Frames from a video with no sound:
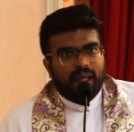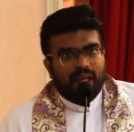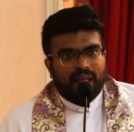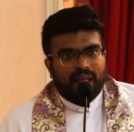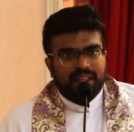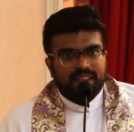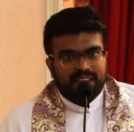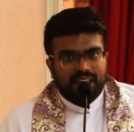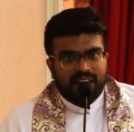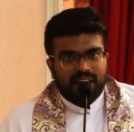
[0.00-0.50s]

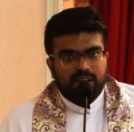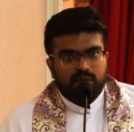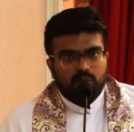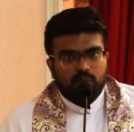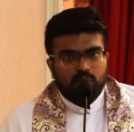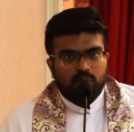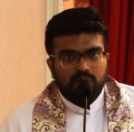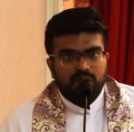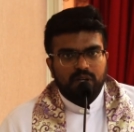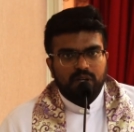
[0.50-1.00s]
And that
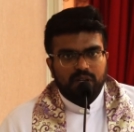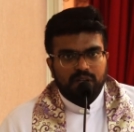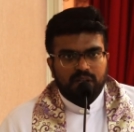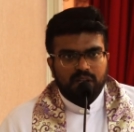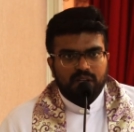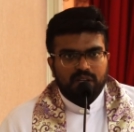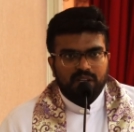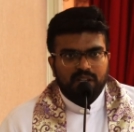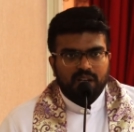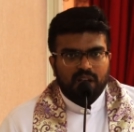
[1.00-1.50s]

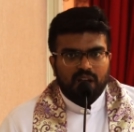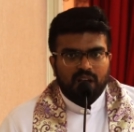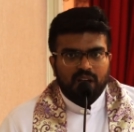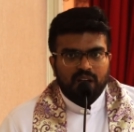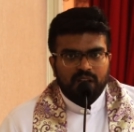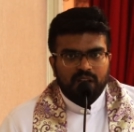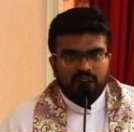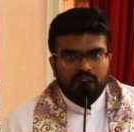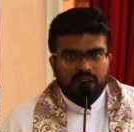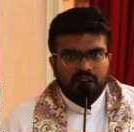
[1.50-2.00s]
word,
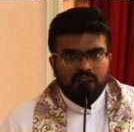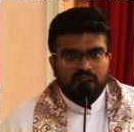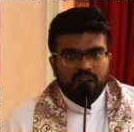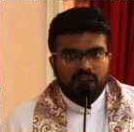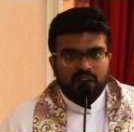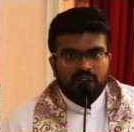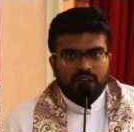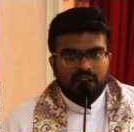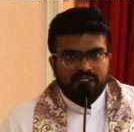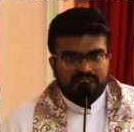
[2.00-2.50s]

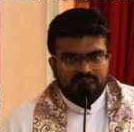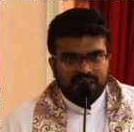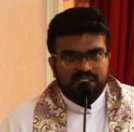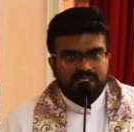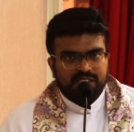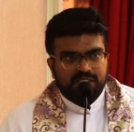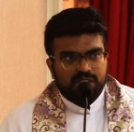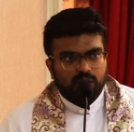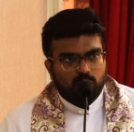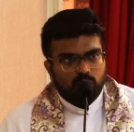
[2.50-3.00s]

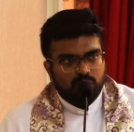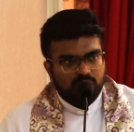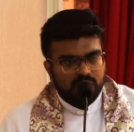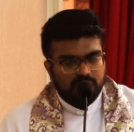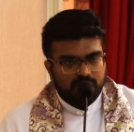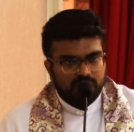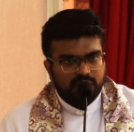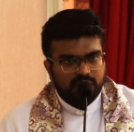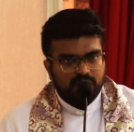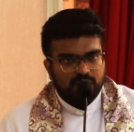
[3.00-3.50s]
just the
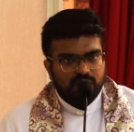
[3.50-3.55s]
word,